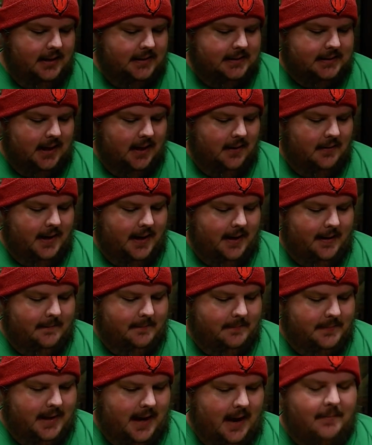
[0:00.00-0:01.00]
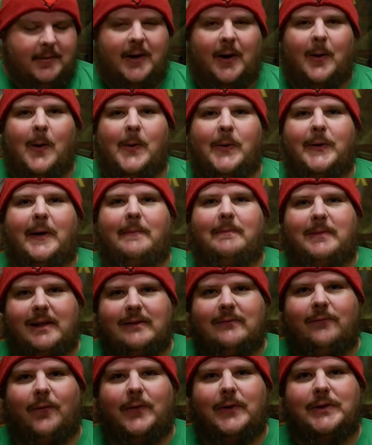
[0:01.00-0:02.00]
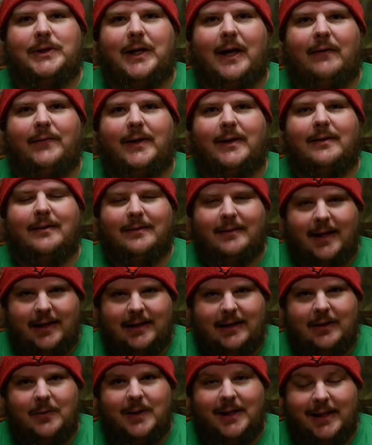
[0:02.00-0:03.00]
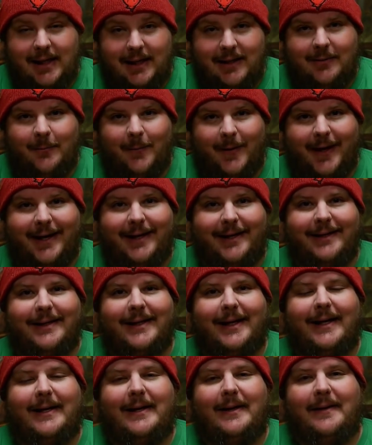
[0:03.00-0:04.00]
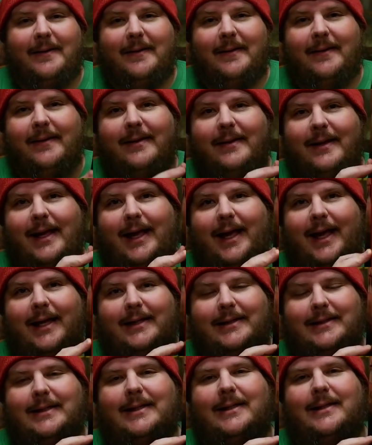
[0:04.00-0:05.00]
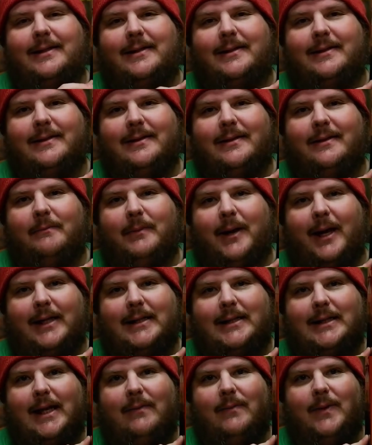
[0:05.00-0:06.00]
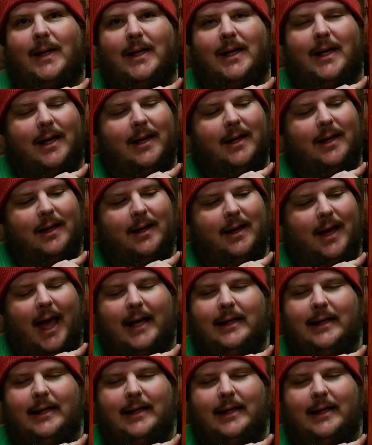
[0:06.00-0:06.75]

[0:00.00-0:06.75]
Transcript: So uh, I'm going to hold up this version of it. Thank you again, Wayne. It by Stephen King.